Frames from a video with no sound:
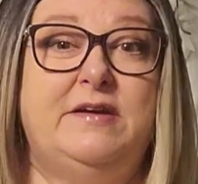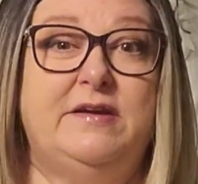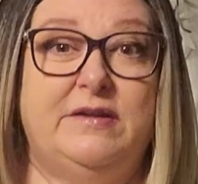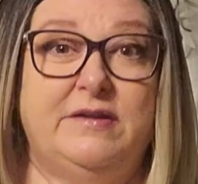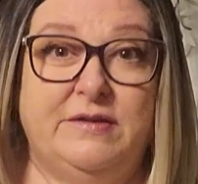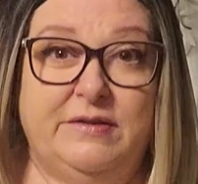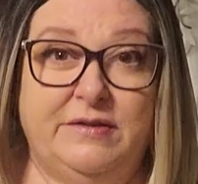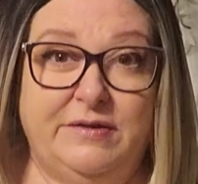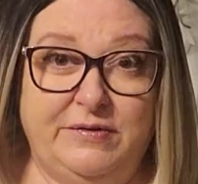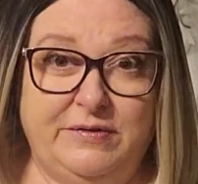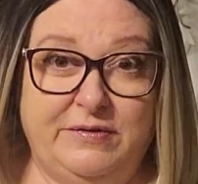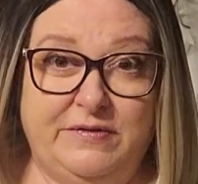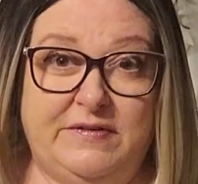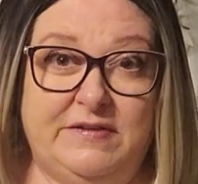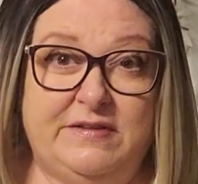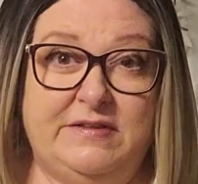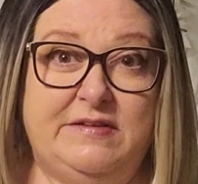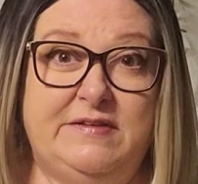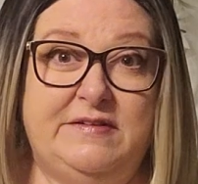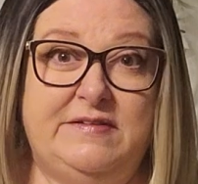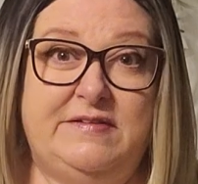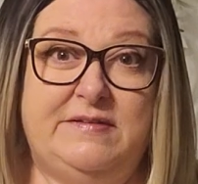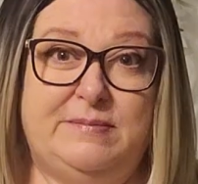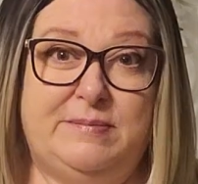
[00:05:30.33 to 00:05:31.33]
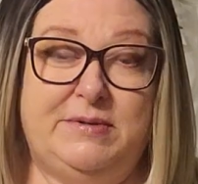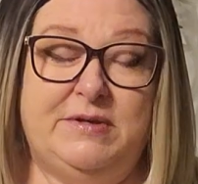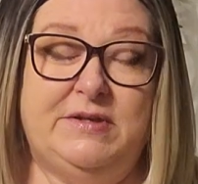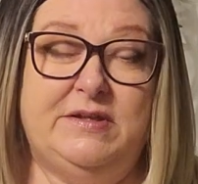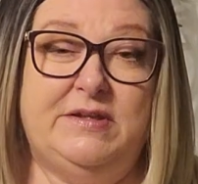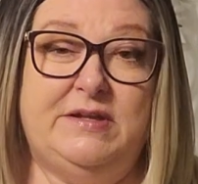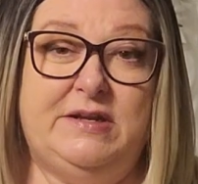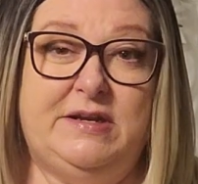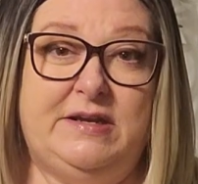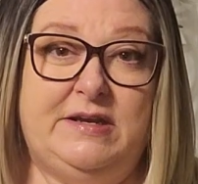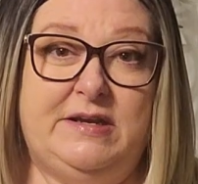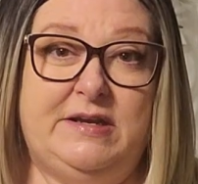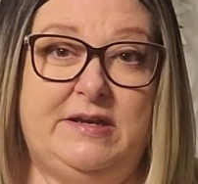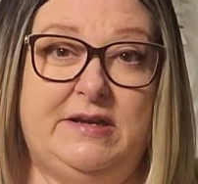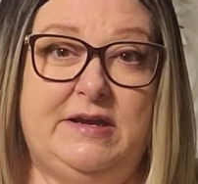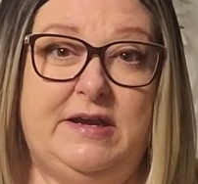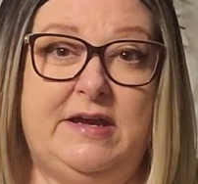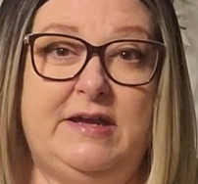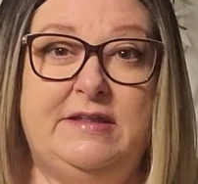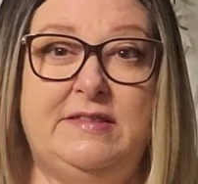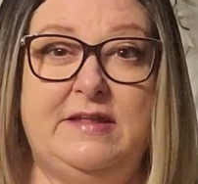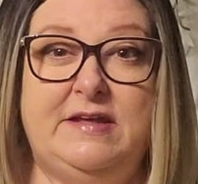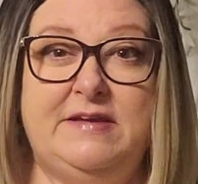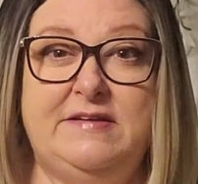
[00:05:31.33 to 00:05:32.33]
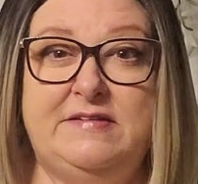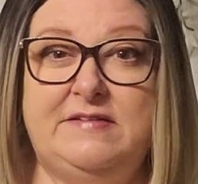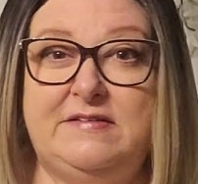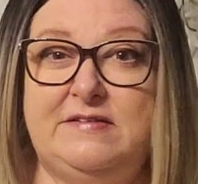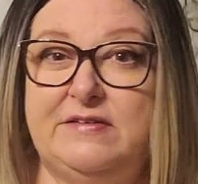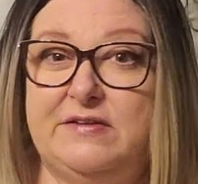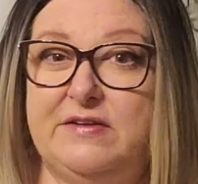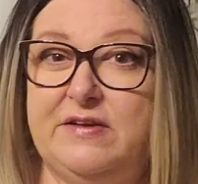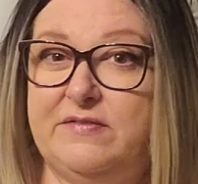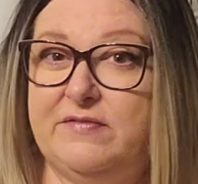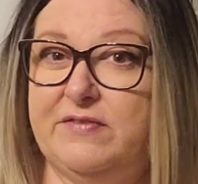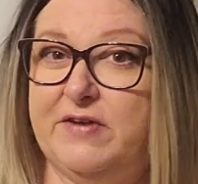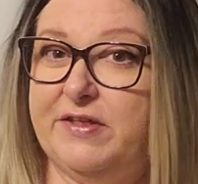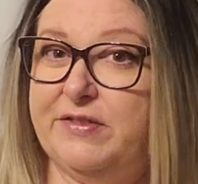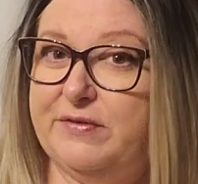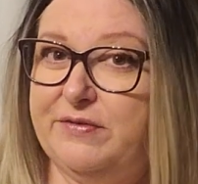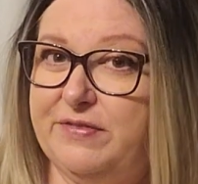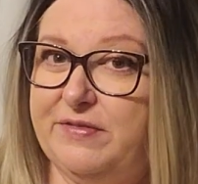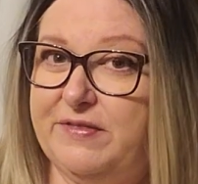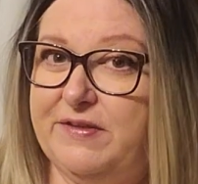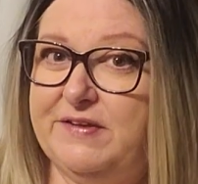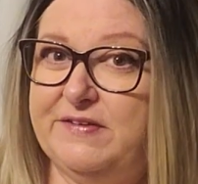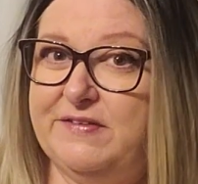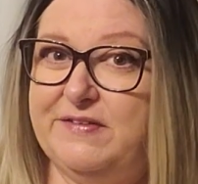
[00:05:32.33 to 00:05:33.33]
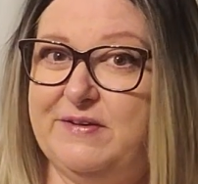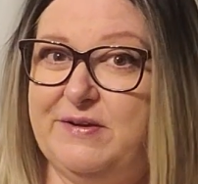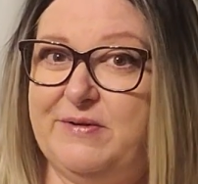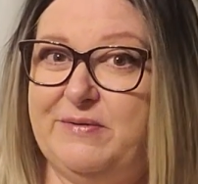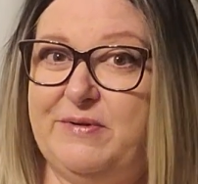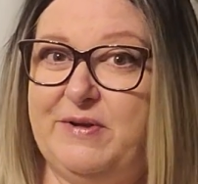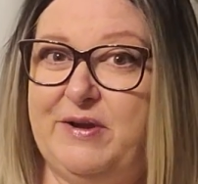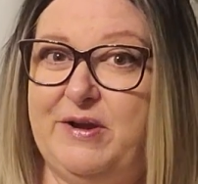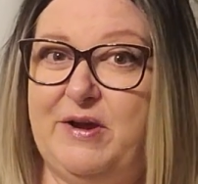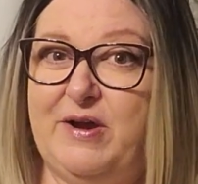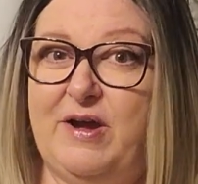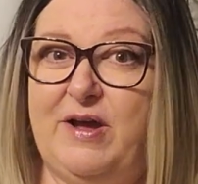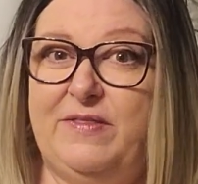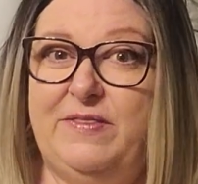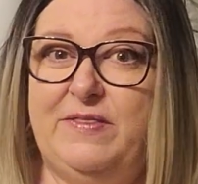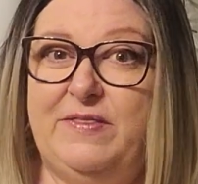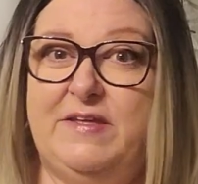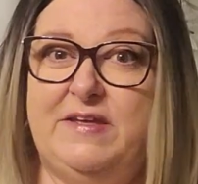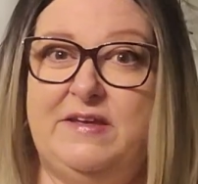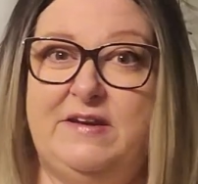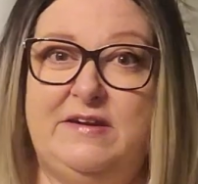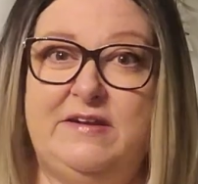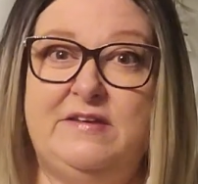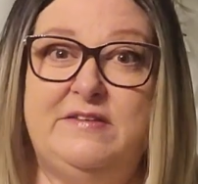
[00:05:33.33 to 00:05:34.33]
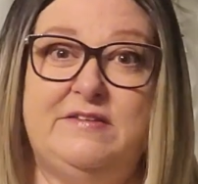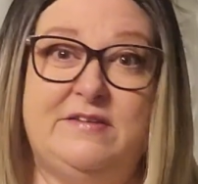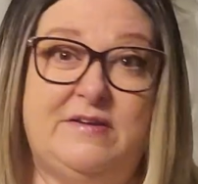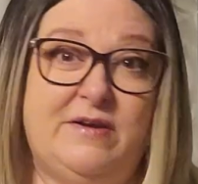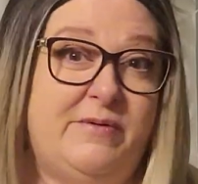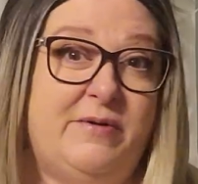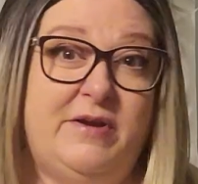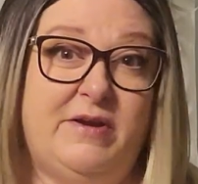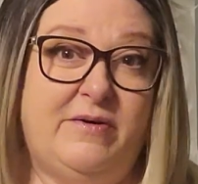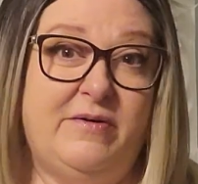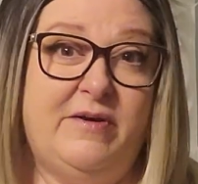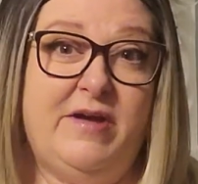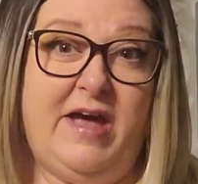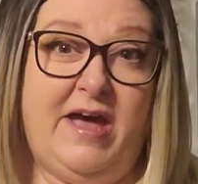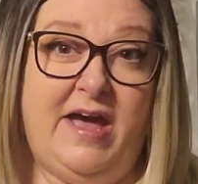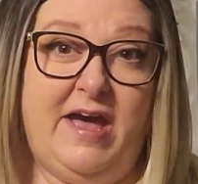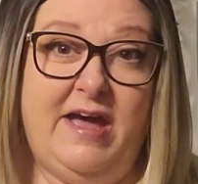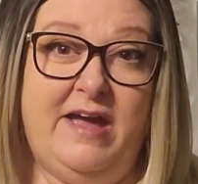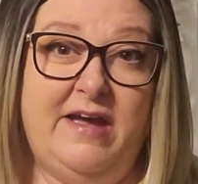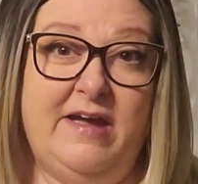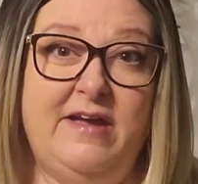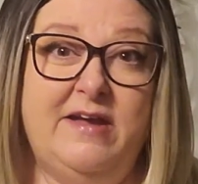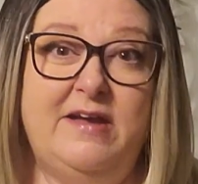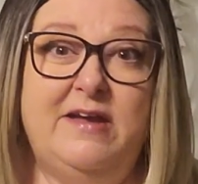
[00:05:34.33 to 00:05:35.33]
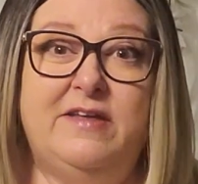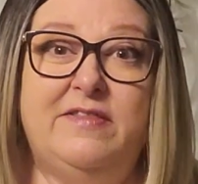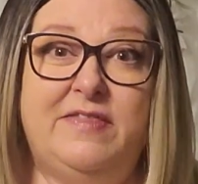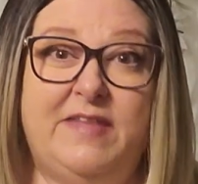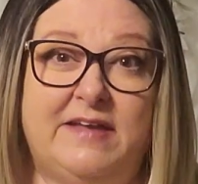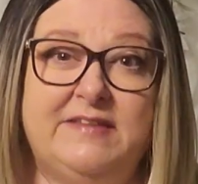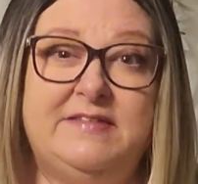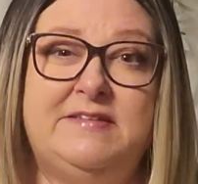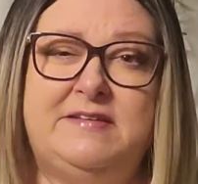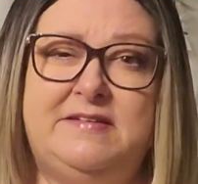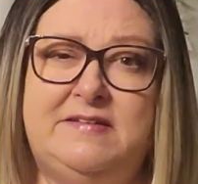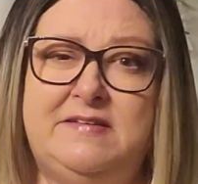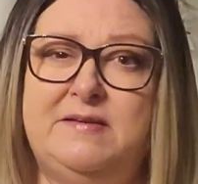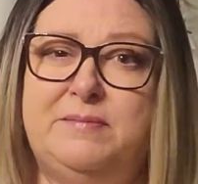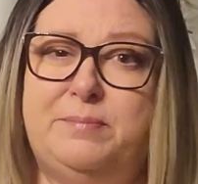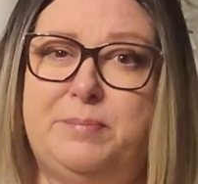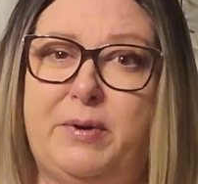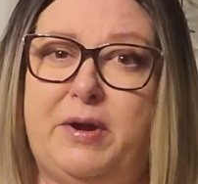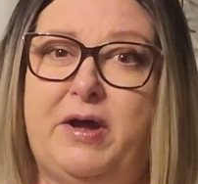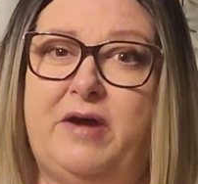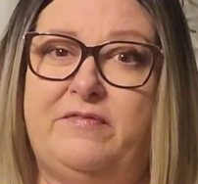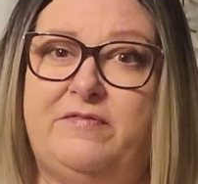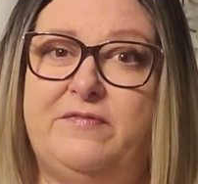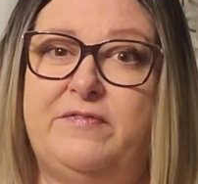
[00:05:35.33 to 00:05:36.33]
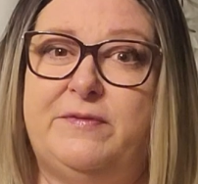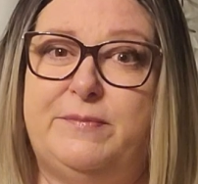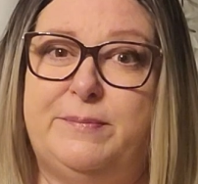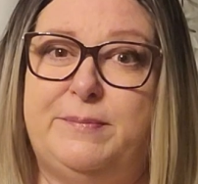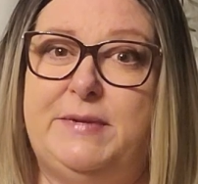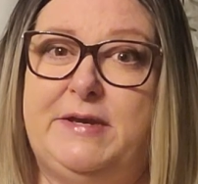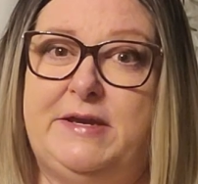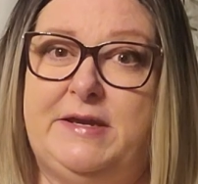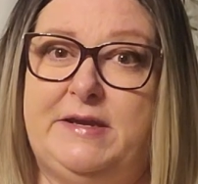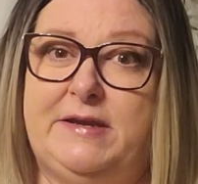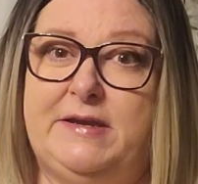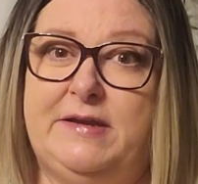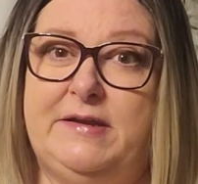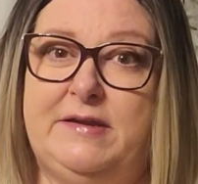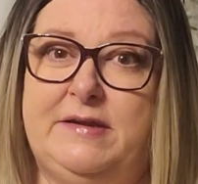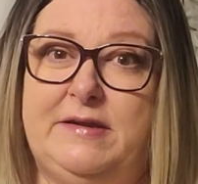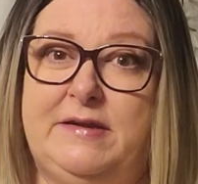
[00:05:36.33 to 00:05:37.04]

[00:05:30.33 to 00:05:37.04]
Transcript: losing this ability and they still have other things going on that is going okay, that's a tip off for me.